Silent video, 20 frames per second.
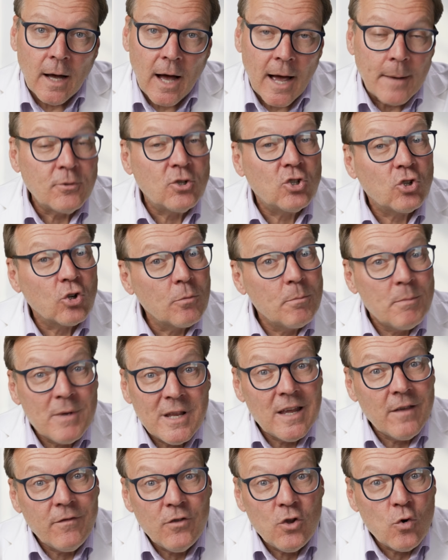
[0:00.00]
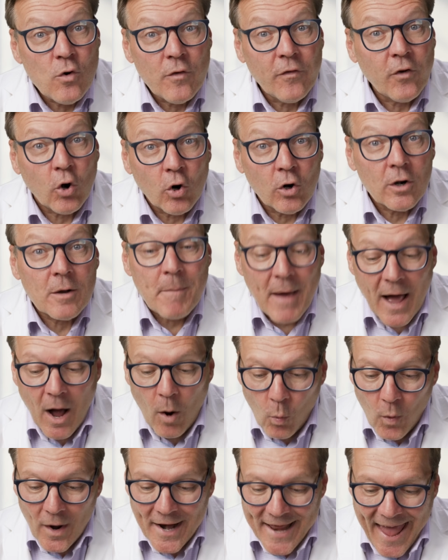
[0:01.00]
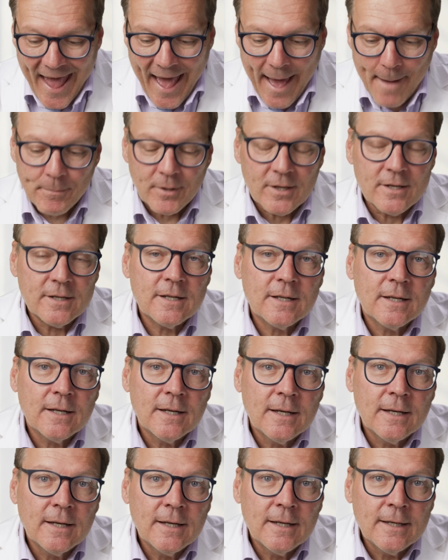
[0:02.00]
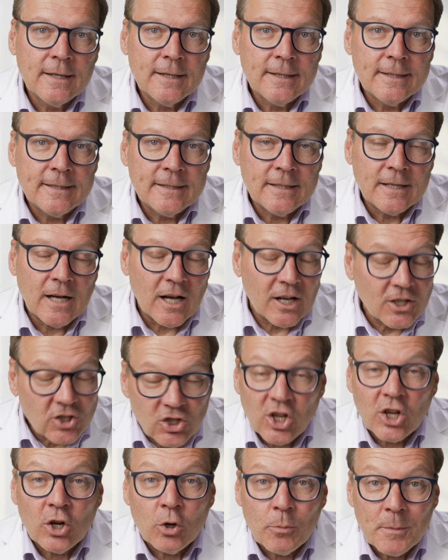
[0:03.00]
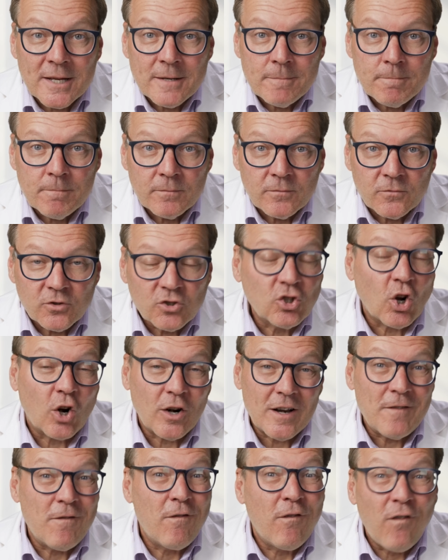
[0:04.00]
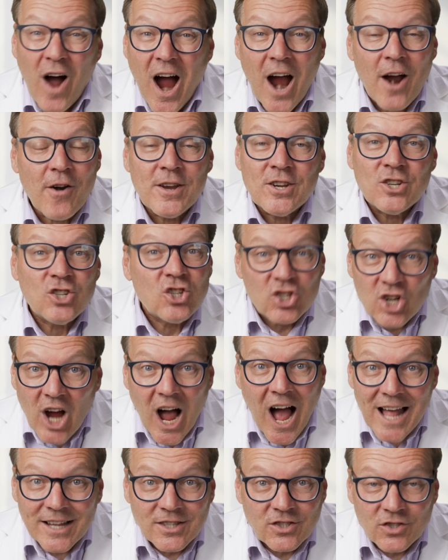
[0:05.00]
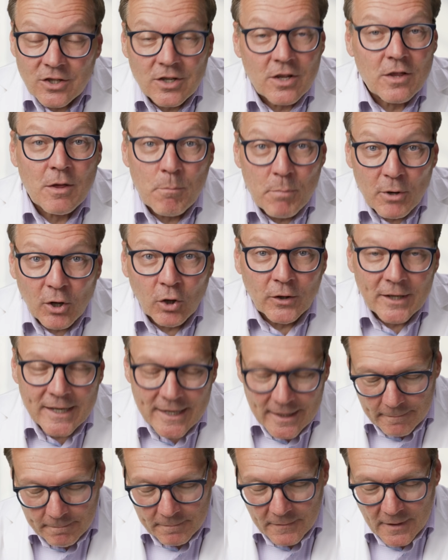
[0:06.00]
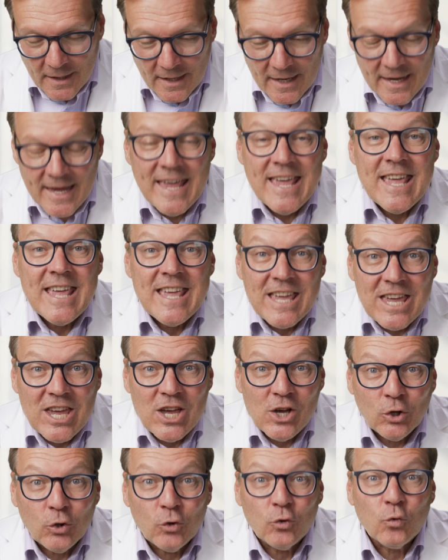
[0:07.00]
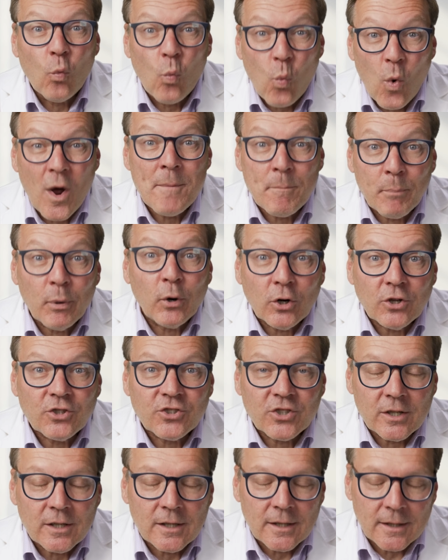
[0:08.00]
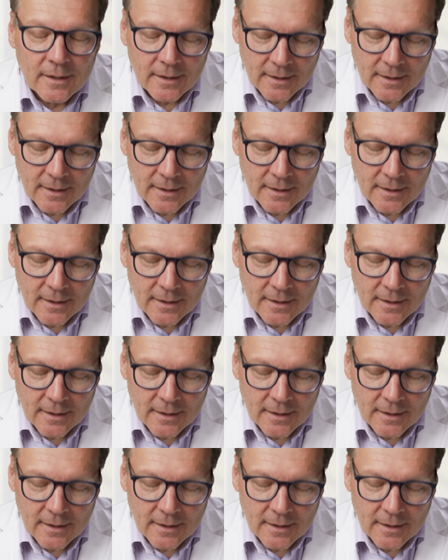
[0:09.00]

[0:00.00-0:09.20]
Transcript: I'm sure many of you have heard about what happened. A gentleman started firing shots into the building. He killed one person.